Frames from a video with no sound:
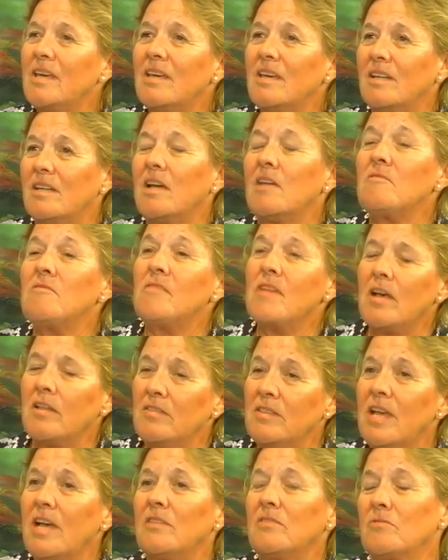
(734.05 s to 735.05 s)
and I
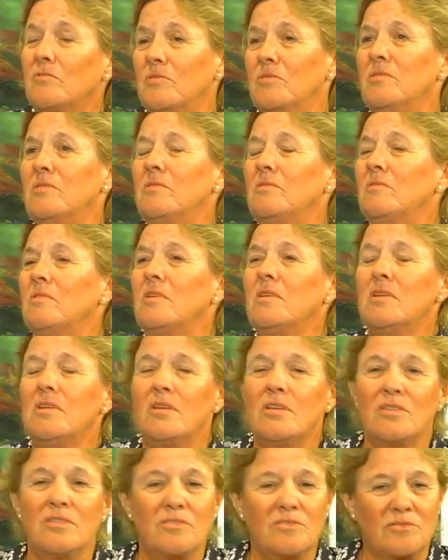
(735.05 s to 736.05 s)
found that through
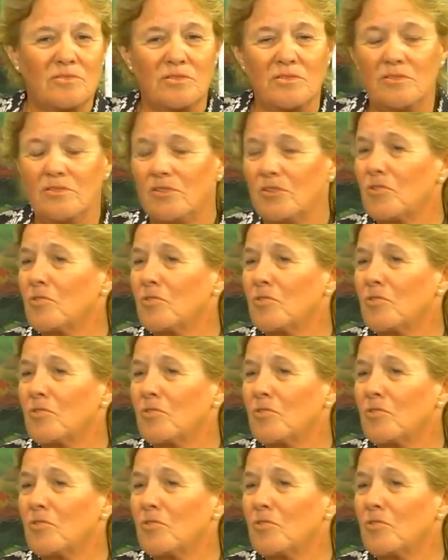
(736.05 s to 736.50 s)
through